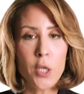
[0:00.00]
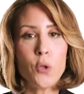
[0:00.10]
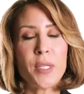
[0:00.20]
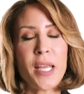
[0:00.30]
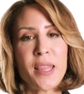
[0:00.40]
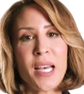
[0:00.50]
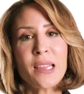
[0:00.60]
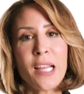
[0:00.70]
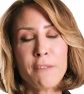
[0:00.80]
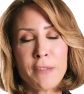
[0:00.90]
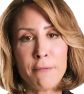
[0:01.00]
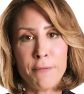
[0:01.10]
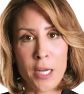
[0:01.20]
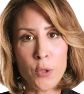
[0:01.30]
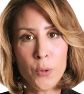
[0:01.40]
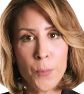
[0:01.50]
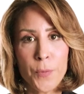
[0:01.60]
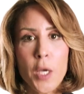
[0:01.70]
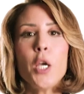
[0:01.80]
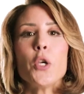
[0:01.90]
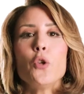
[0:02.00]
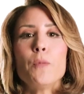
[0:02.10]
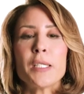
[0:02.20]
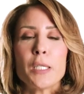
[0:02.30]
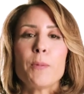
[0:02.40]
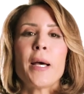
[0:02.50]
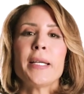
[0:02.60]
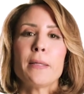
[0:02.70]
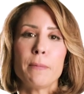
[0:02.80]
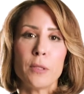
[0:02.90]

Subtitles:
You take that lifetime value, you multiply it